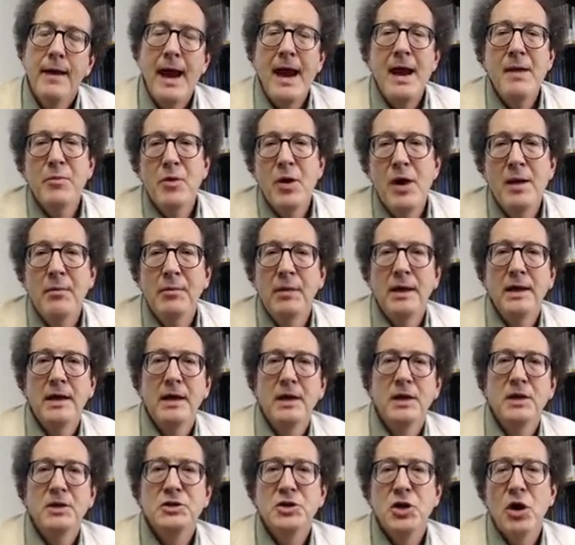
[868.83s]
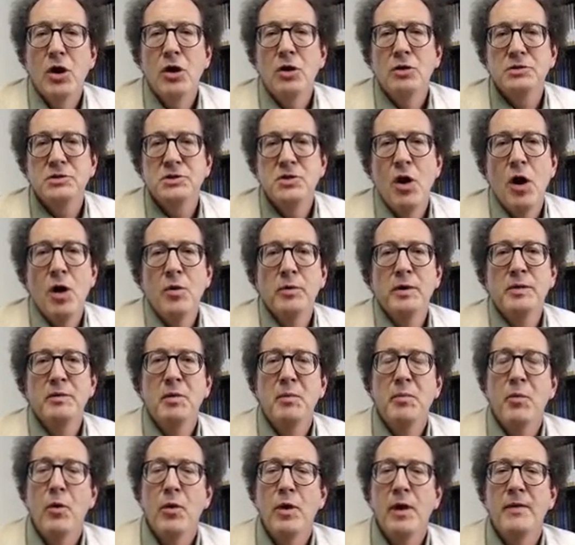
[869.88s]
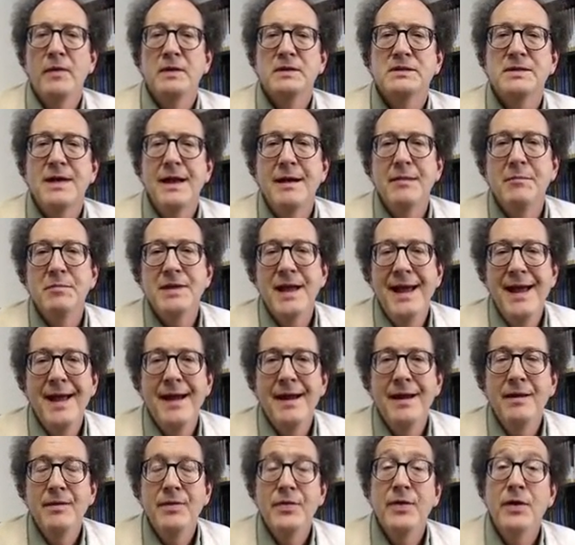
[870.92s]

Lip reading: Abraham Lincoln and Charles Darwin were born on the same day.